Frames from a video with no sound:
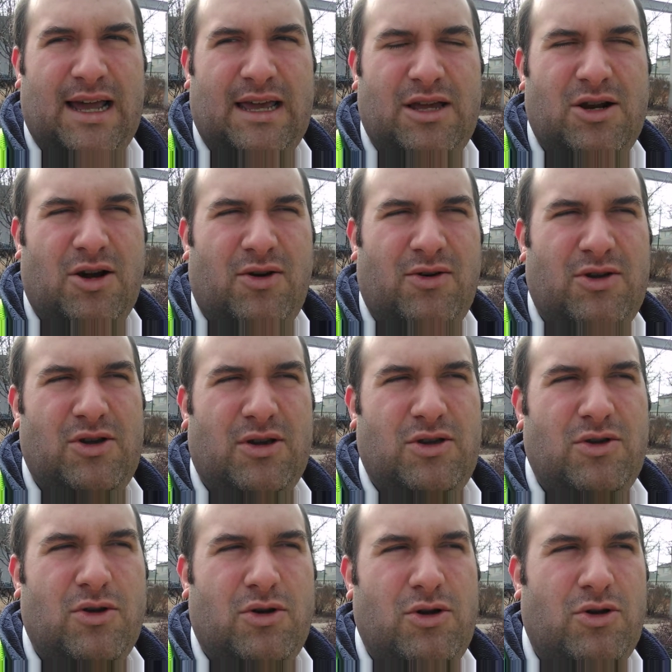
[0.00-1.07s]

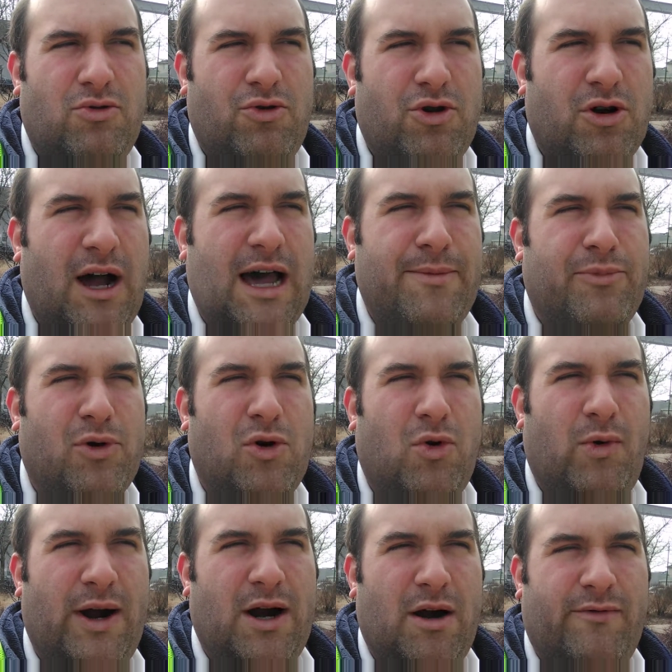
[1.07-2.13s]
You're hyper
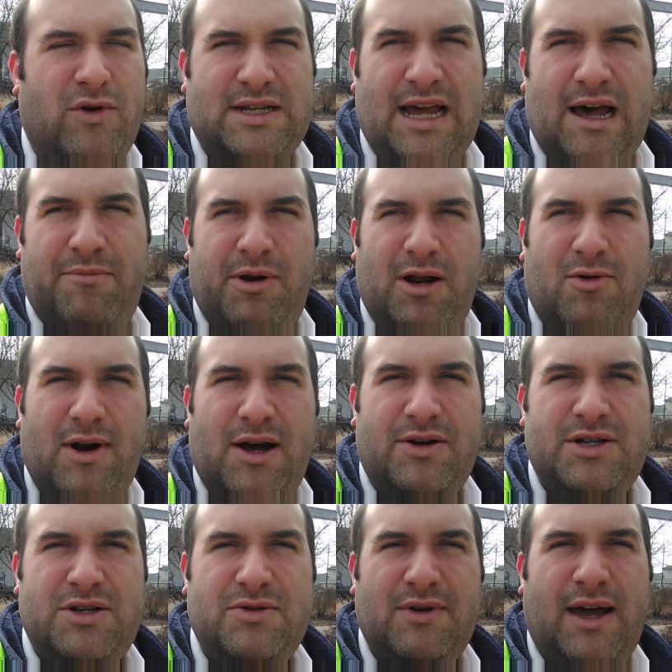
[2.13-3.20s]
aware of what's happening
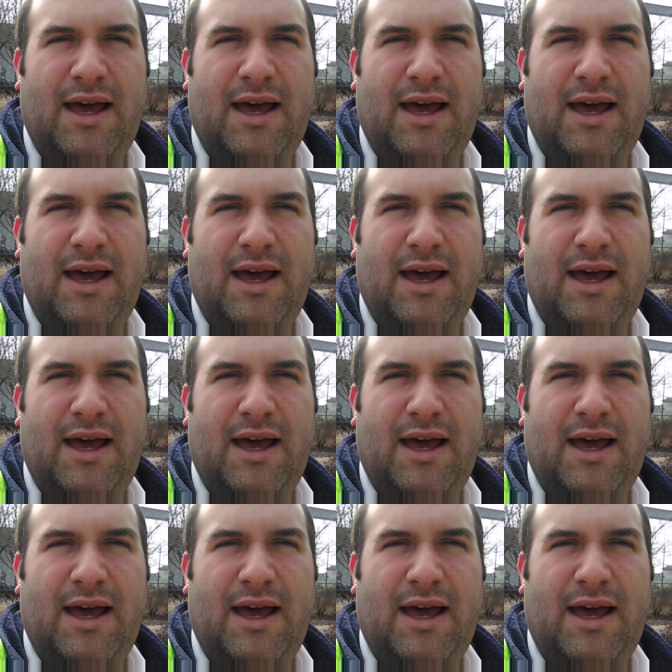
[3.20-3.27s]
around you.